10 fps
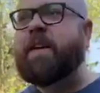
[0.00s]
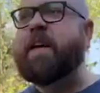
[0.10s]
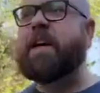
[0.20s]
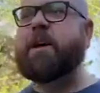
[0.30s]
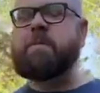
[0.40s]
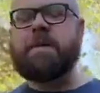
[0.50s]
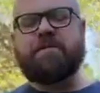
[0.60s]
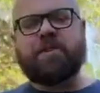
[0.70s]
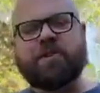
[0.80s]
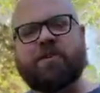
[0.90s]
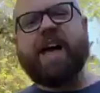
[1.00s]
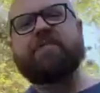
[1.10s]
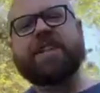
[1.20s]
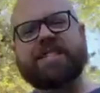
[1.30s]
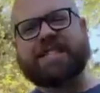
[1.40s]
If you don't
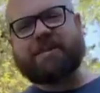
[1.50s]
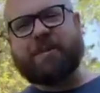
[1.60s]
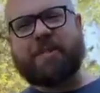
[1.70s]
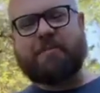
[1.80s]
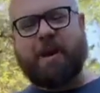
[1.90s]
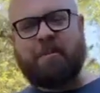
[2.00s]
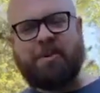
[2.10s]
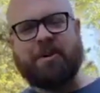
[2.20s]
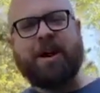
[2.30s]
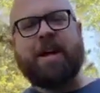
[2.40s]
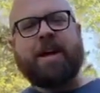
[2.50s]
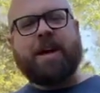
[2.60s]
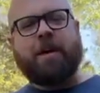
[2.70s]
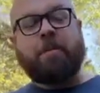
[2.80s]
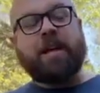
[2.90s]
have an instant read thermometer,
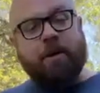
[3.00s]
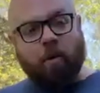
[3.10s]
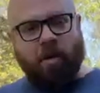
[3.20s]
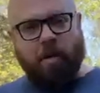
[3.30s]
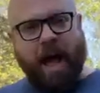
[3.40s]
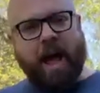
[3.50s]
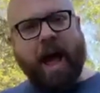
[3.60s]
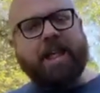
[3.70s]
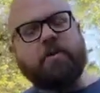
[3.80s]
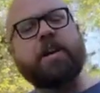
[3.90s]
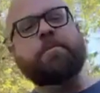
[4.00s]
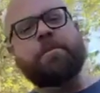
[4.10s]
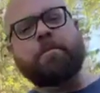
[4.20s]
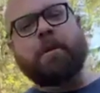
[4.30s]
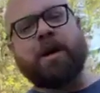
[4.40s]
get one. I highly
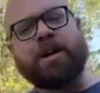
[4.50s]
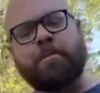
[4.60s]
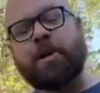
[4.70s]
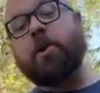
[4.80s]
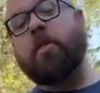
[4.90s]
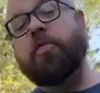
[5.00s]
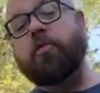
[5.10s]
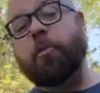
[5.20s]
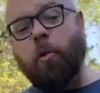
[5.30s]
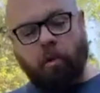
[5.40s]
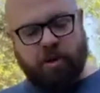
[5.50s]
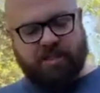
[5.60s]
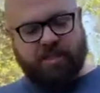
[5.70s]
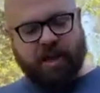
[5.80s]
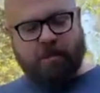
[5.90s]
recommend a company called
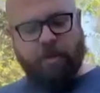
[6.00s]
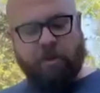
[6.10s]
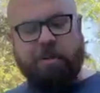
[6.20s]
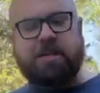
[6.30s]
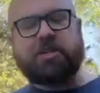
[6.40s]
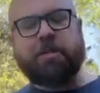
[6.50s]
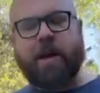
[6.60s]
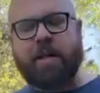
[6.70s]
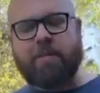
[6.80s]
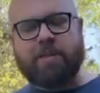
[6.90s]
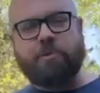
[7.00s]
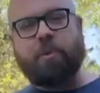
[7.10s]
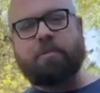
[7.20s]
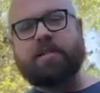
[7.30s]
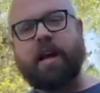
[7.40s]
ThermoWorks. The only place you can buy them is their
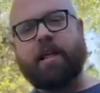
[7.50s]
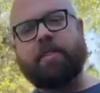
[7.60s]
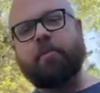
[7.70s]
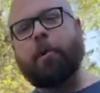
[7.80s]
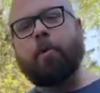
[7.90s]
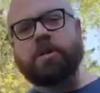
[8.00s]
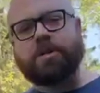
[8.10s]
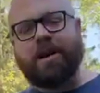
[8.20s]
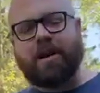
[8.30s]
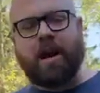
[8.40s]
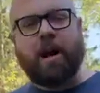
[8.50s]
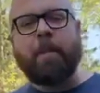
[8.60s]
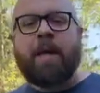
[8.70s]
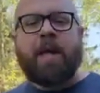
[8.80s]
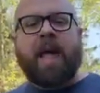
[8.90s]
website, thermoworks.com.
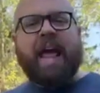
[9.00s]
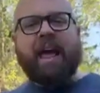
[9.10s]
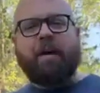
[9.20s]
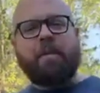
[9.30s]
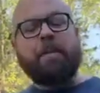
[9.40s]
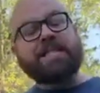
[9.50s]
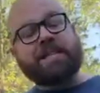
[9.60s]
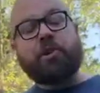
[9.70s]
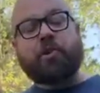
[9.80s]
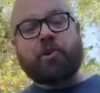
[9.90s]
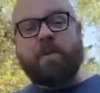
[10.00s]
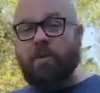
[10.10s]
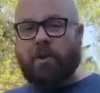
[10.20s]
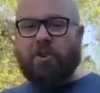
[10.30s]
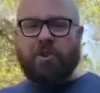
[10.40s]
The best thing you can do
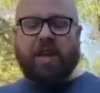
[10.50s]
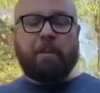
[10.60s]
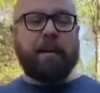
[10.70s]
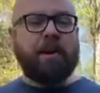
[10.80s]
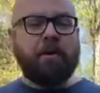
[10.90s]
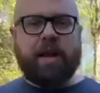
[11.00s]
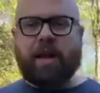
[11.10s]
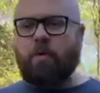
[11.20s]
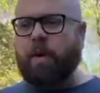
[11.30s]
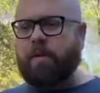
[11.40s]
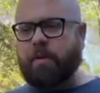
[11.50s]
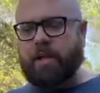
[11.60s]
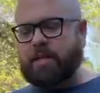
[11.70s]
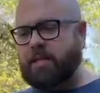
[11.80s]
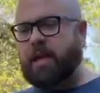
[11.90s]
for your cooking period, whether it's